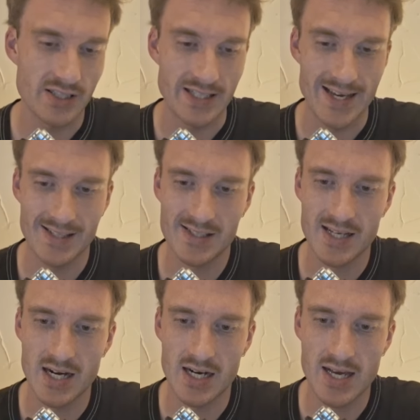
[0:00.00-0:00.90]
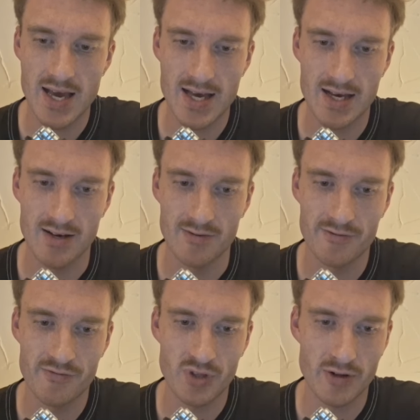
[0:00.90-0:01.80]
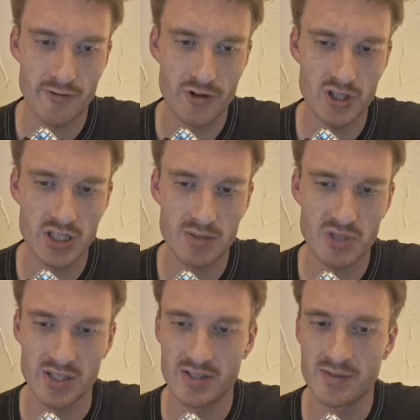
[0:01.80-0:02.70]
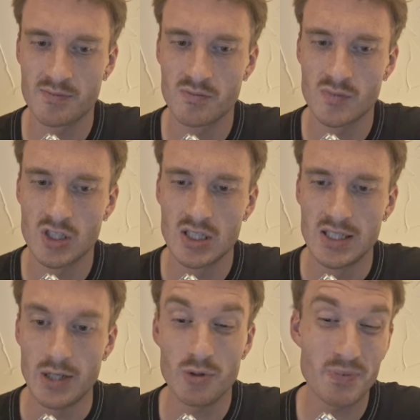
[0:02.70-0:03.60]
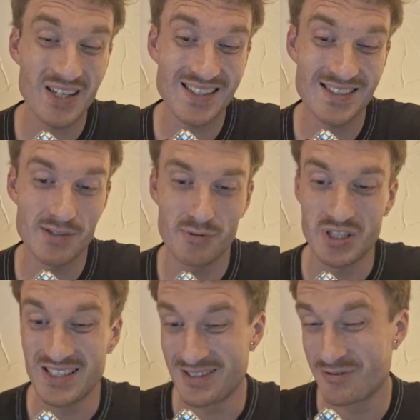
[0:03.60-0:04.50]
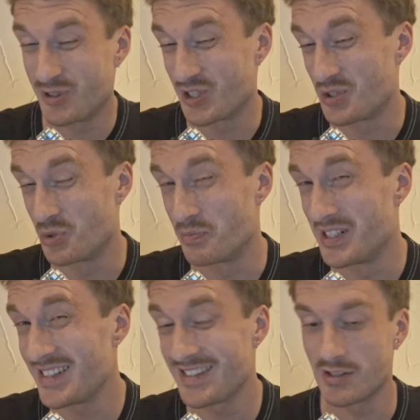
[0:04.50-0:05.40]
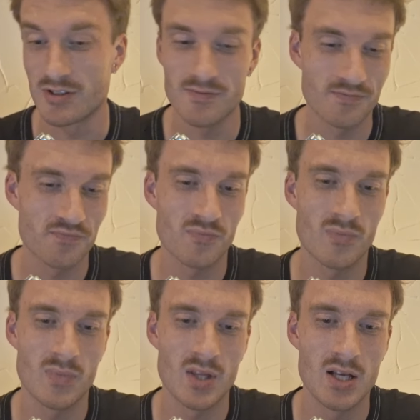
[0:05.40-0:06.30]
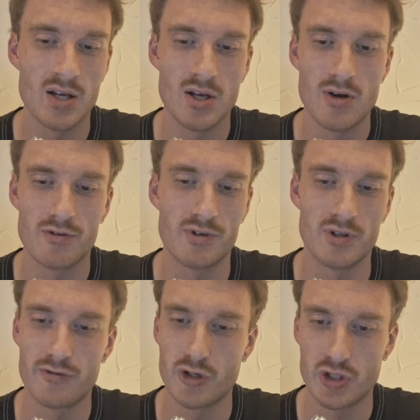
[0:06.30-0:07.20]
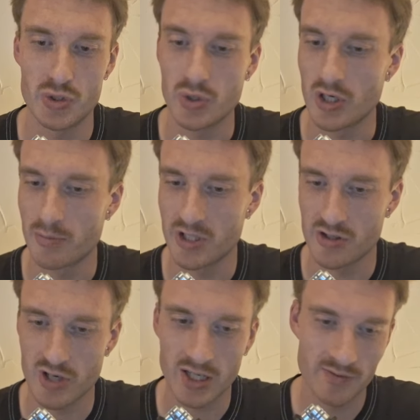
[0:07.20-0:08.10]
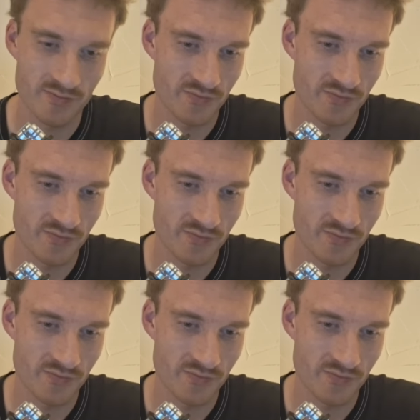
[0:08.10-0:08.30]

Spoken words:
Yes, I have. 13 minutes. It would be nice if we needed 42 minutes, you know, for a 42-kilometer trek.